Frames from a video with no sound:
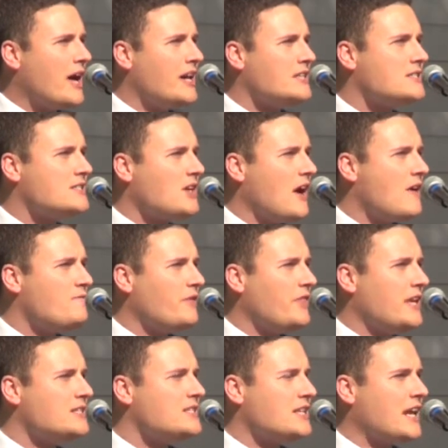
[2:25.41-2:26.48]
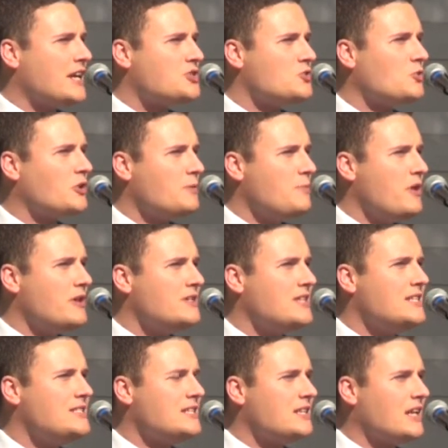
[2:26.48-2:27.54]
and it's time for the international
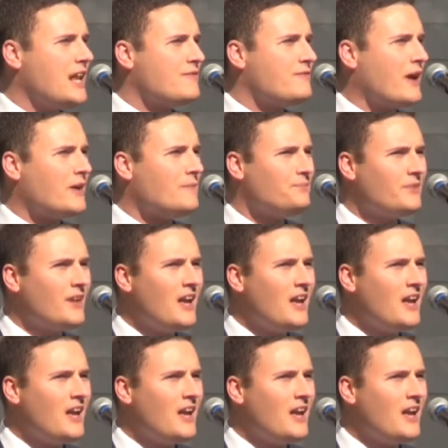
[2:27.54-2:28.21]
community to deliver.